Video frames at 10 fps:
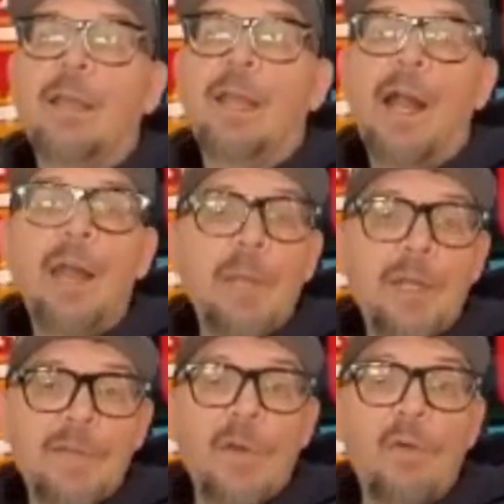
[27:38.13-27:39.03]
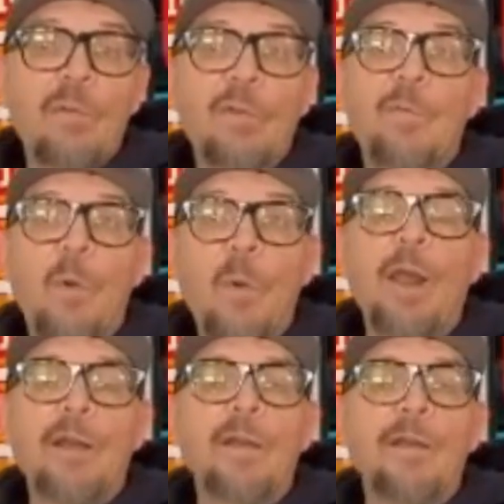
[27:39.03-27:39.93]
and I've been to over
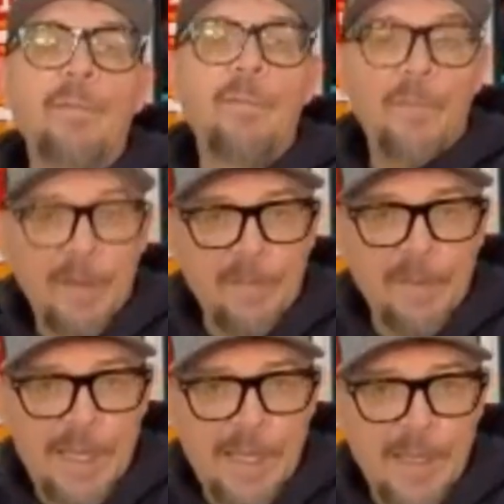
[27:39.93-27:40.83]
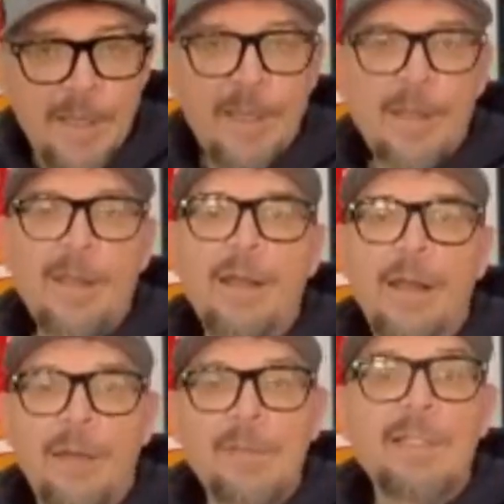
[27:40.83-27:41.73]
450
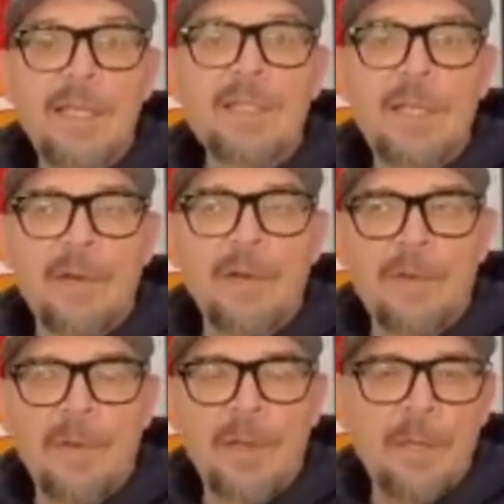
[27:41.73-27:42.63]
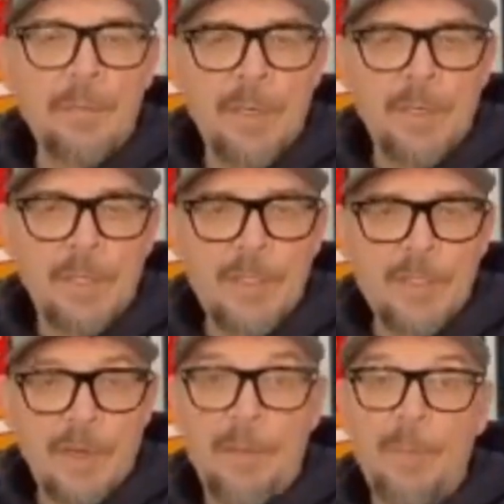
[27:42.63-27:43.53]
of the 630 communities.
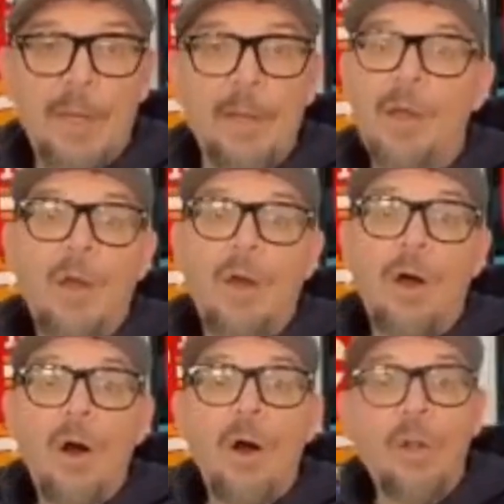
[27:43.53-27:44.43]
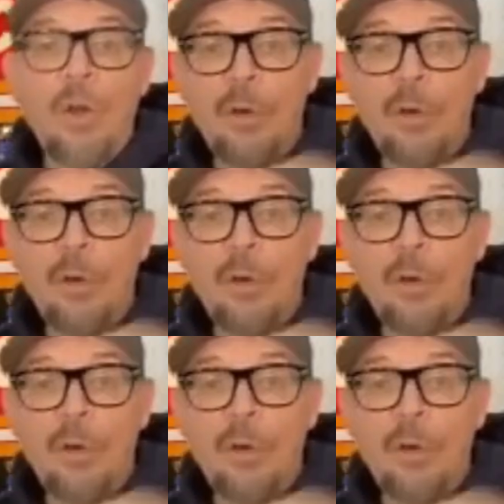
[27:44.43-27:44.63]
So I've been all